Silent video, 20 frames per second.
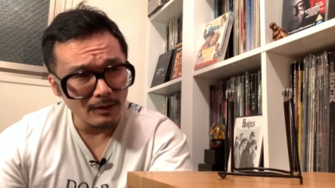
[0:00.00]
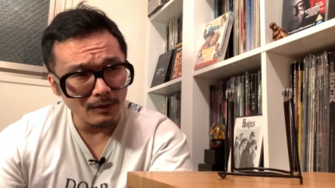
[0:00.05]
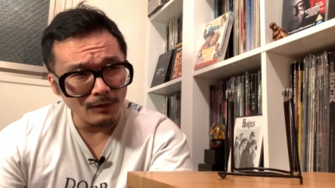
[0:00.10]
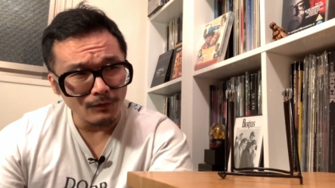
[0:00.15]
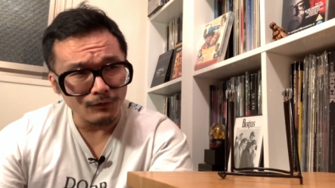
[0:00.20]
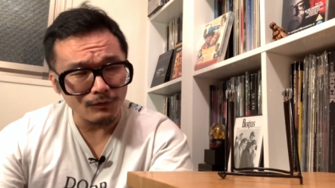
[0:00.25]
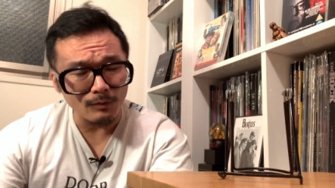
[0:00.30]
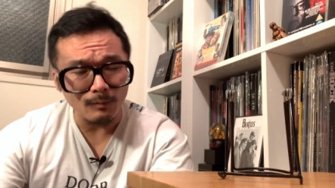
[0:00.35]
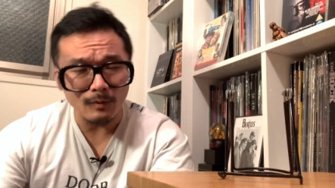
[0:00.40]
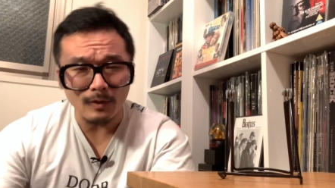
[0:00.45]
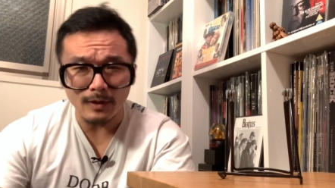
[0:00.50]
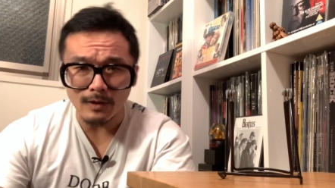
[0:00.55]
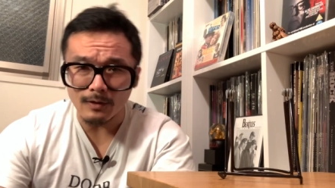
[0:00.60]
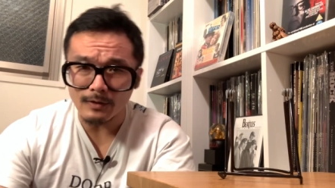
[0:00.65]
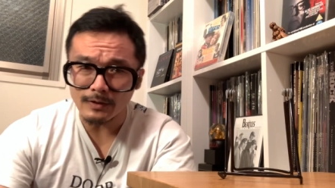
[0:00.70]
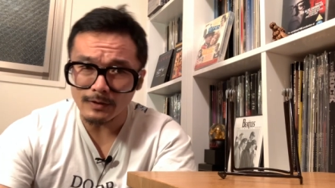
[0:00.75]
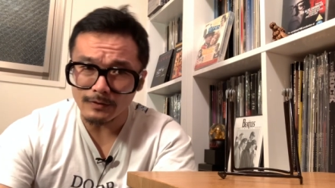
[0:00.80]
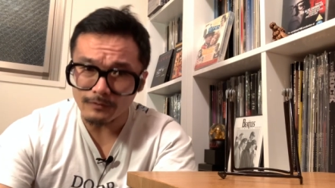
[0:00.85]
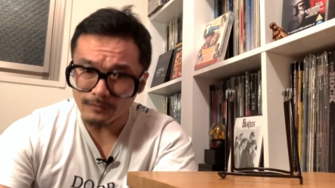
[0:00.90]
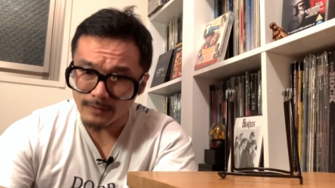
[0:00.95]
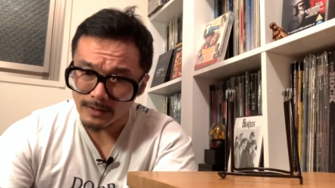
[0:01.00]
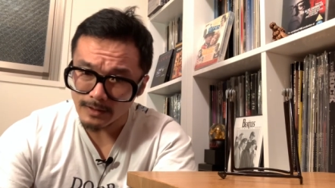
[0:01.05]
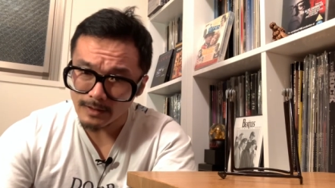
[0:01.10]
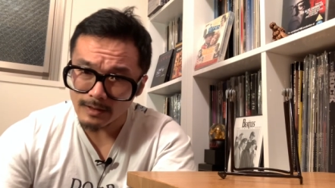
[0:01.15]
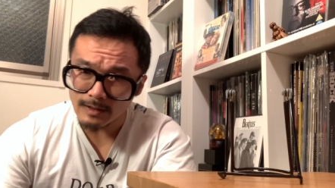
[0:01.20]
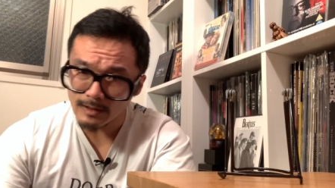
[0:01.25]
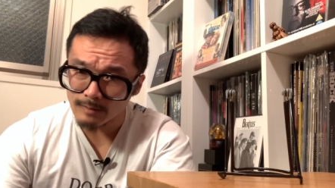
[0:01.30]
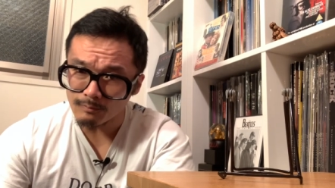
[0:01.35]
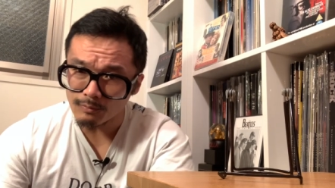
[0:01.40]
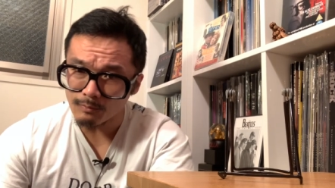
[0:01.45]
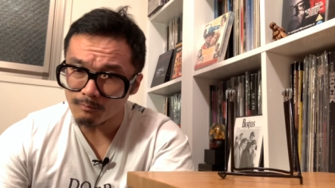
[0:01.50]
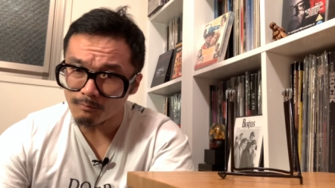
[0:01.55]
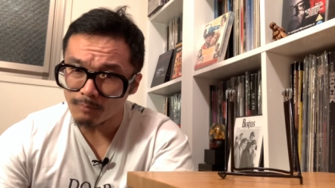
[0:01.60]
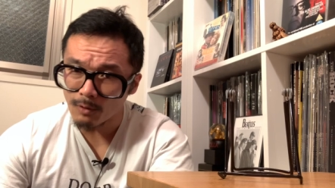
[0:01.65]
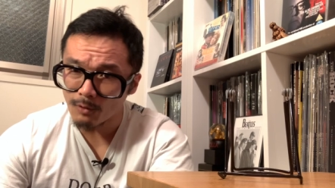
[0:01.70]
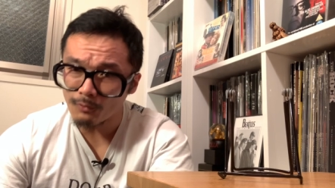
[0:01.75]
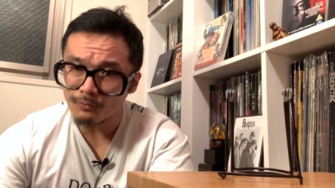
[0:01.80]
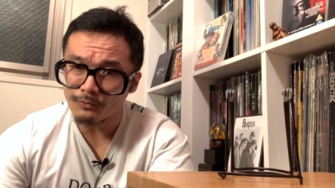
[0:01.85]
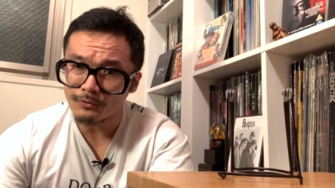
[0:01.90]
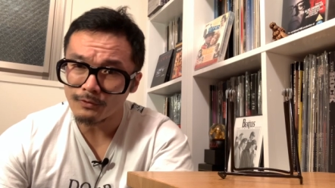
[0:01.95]
similarities that keep
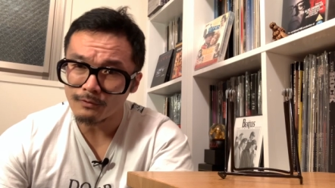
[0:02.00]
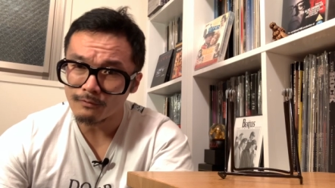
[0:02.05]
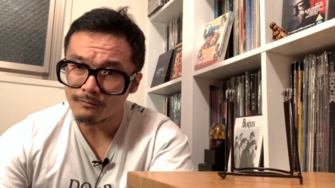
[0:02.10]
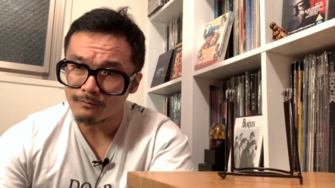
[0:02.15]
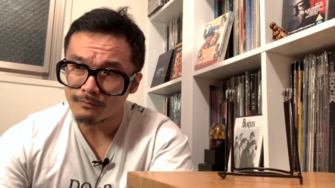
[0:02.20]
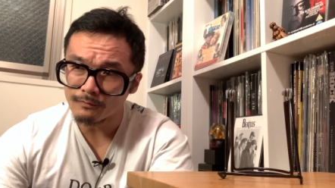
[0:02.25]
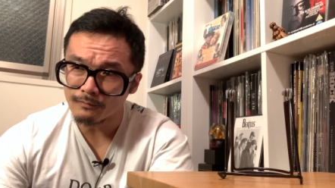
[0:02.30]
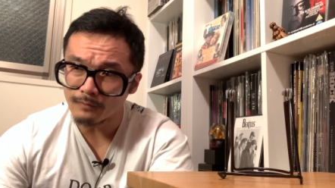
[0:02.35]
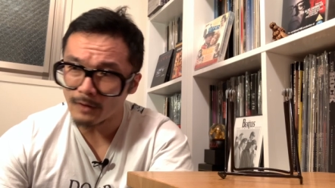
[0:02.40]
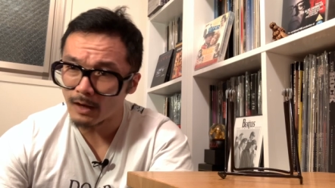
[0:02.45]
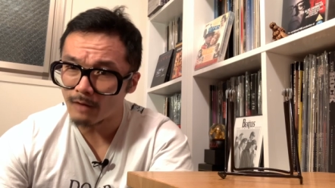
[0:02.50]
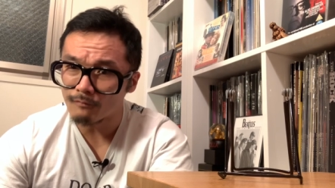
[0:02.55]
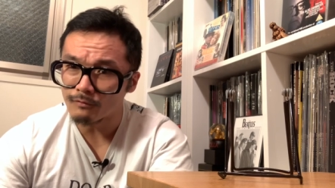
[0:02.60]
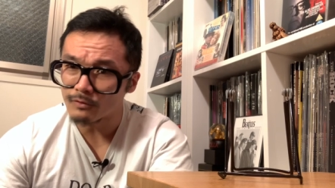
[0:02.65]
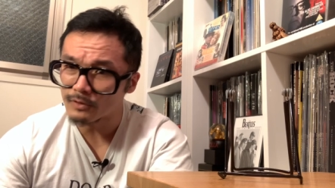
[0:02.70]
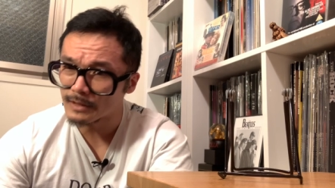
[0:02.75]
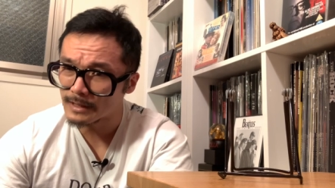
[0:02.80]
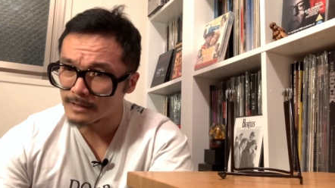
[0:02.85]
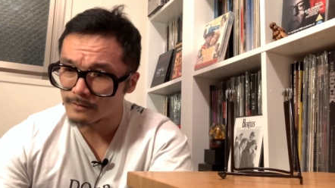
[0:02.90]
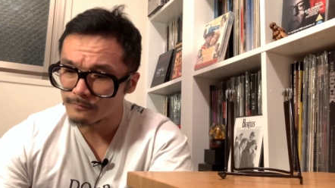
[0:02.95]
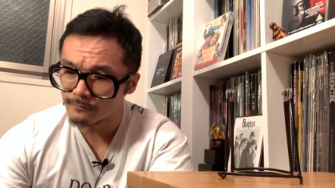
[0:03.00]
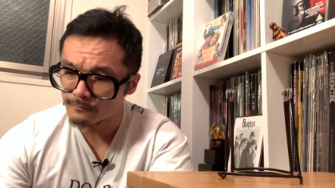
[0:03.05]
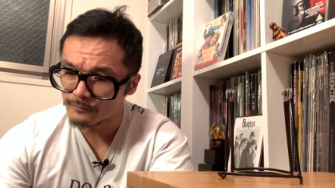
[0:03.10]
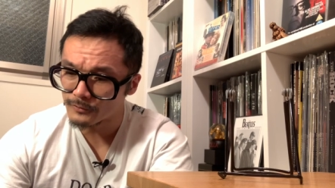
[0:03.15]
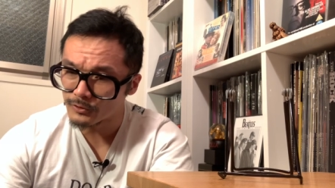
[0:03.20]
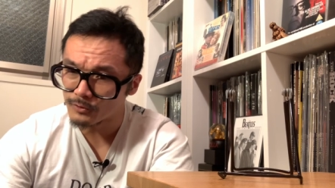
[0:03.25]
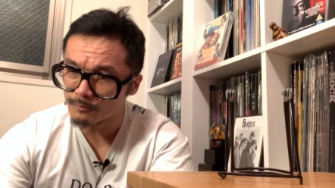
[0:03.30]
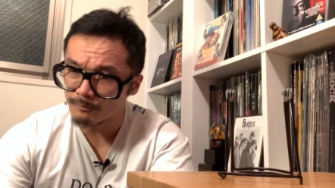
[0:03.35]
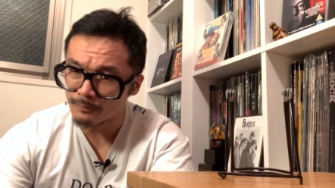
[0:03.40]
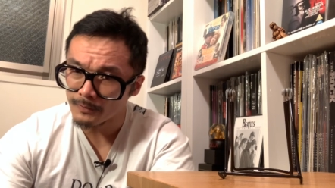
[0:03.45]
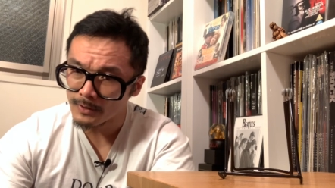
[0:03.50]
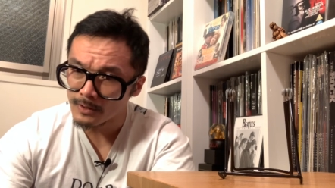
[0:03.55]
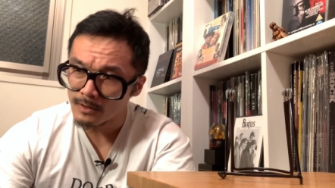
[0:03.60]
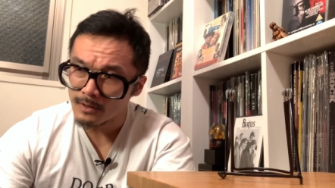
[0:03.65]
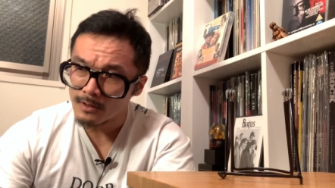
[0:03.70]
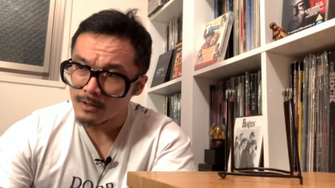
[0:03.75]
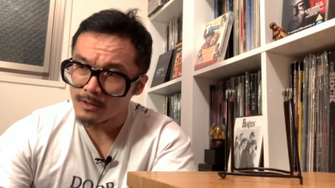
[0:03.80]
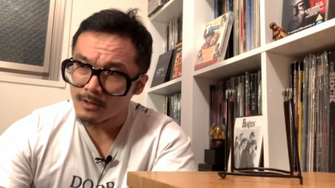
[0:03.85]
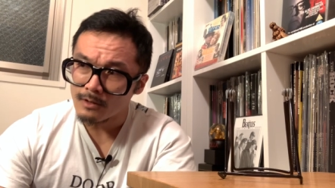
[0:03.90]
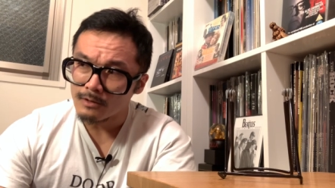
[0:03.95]
both novel and film
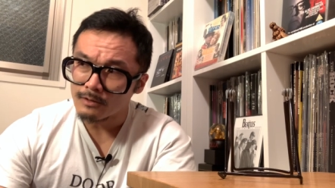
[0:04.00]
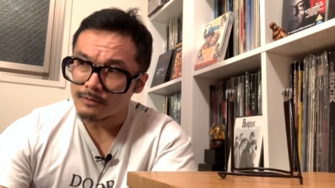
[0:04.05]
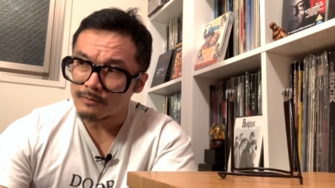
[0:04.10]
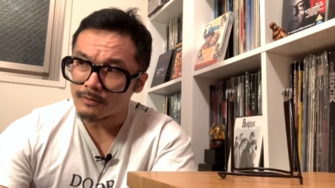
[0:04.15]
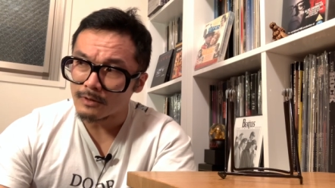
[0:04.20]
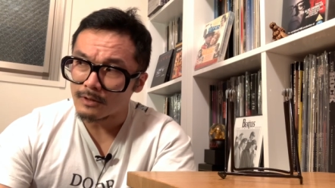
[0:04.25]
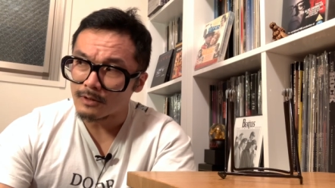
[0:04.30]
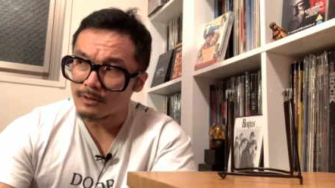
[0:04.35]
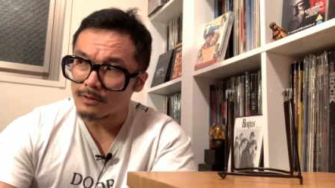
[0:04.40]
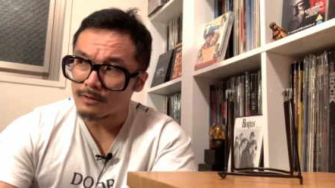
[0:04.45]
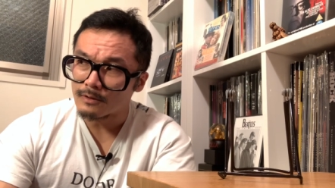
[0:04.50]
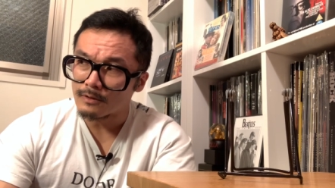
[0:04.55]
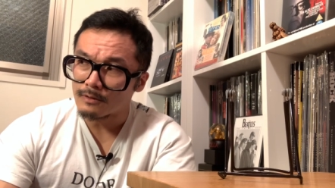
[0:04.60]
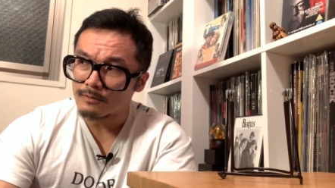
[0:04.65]
uh,